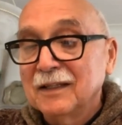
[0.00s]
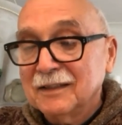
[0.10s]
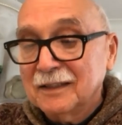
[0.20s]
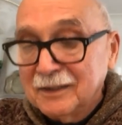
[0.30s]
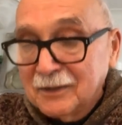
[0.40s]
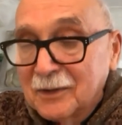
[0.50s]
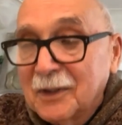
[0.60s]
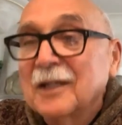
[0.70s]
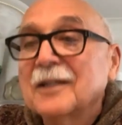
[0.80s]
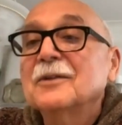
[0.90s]
Later
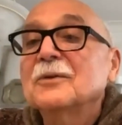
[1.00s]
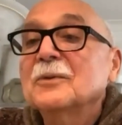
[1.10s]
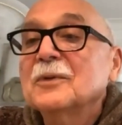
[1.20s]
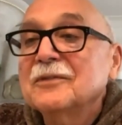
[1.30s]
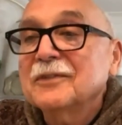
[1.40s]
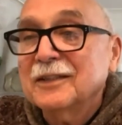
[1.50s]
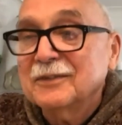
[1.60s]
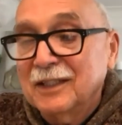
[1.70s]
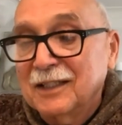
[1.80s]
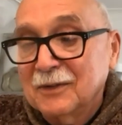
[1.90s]
on, we
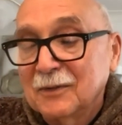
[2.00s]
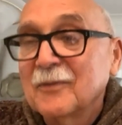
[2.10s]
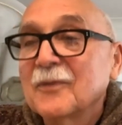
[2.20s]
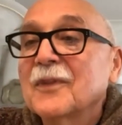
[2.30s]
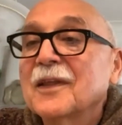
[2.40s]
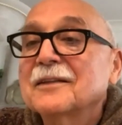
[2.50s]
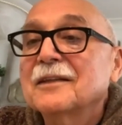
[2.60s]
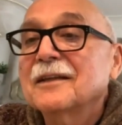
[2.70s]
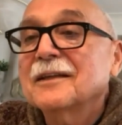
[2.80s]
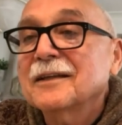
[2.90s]
found out that
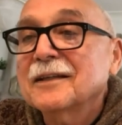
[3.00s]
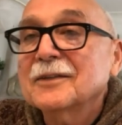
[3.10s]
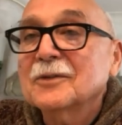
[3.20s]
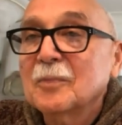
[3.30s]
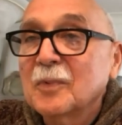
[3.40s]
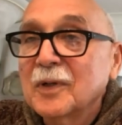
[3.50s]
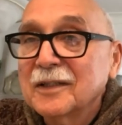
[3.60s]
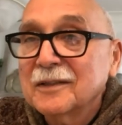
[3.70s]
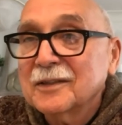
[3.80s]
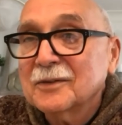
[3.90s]
they had
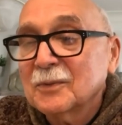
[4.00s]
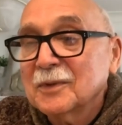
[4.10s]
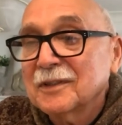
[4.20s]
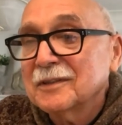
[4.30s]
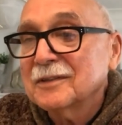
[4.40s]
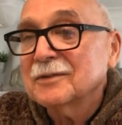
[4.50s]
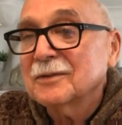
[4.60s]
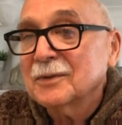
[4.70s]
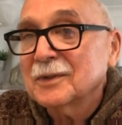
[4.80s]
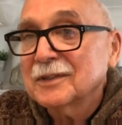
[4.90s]
sprayed us with Agent
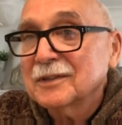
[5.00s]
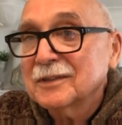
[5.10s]
Orange,